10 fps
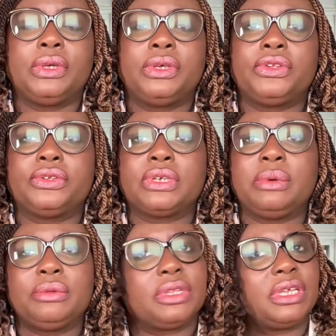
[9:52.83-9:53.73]
So some
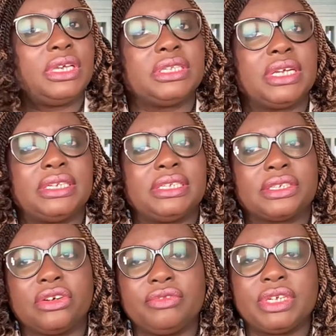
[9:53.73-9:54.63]
of the things I
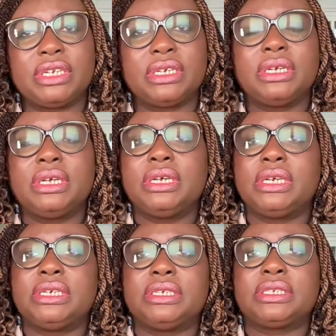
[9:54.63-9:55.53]
discovered
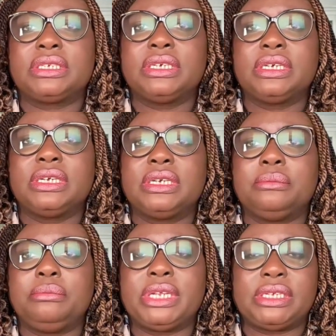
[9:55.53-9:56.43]
is
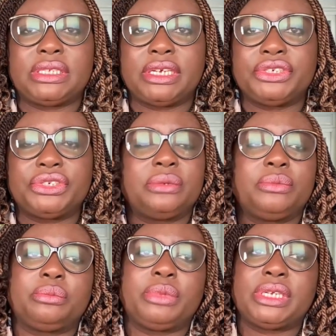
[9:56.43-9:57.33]
meditation,
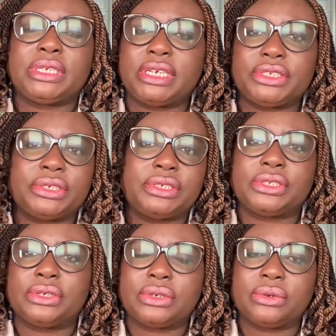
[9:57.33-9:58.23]
but meditation is
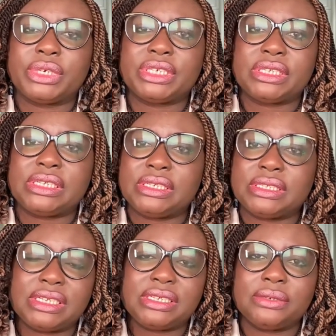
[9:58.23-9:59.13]
not always
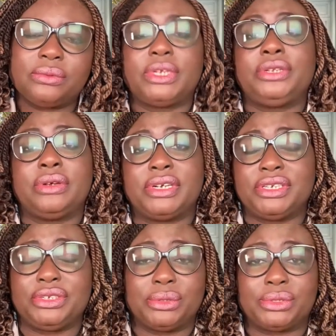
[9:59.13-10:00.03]
easy when you are
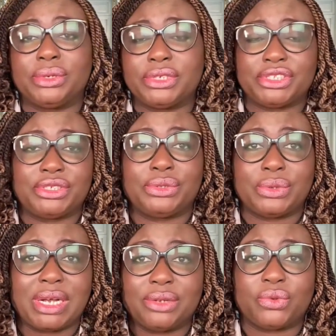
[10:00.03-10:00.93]
in your thoughts.
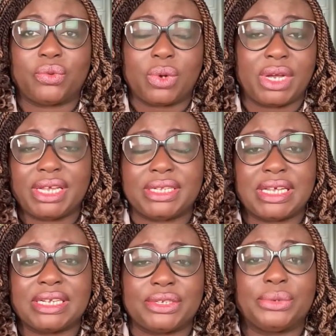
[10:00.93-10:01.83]
How to quiet
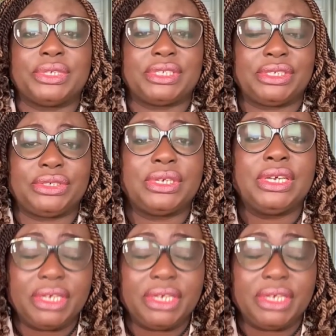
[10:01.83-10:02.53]
that noise in you.